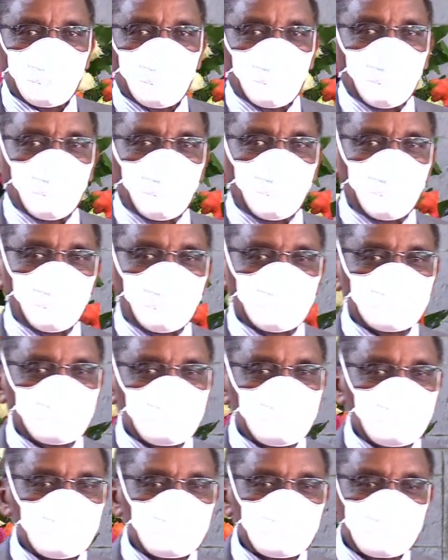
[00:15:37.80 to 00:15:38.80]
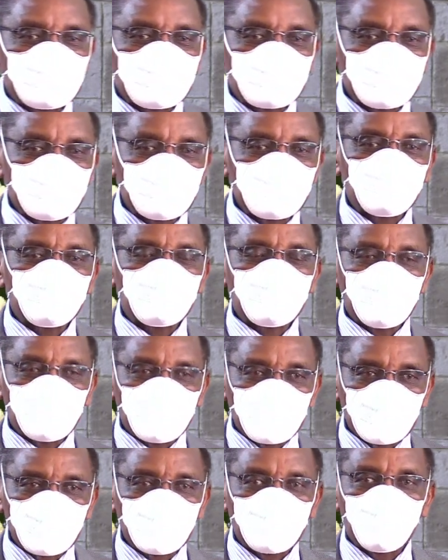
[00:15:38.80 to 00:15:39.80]
and keep
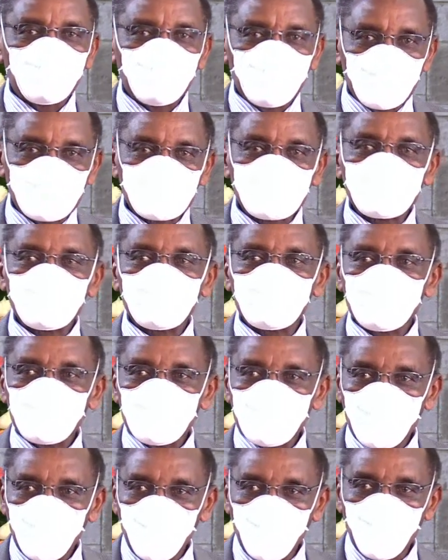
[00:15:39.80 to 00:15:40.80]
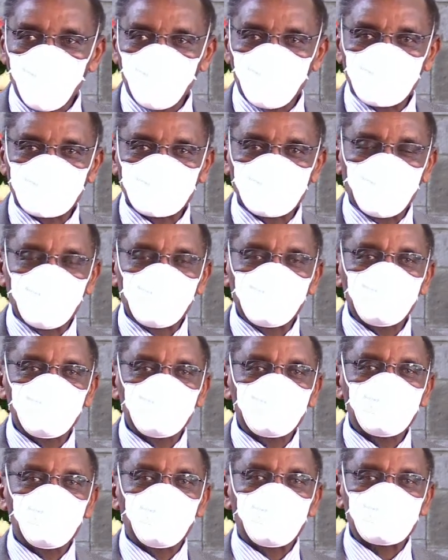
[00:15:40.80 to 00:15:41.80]
the mask all the time
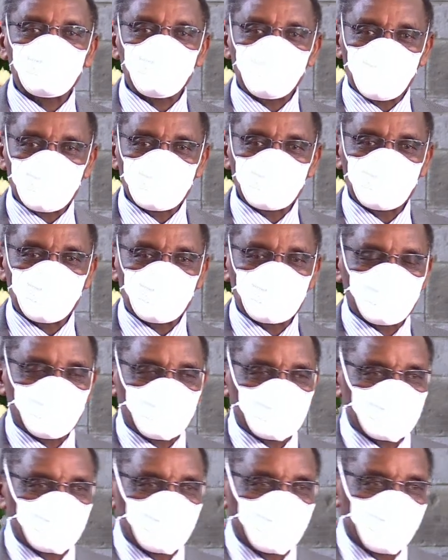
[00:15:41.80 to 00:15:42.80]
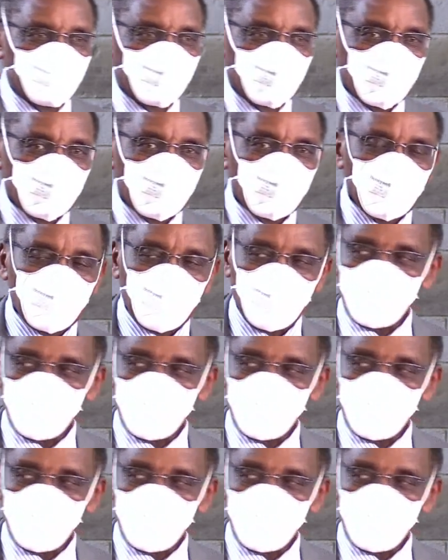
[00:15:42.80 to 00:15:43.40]
as much as possible. I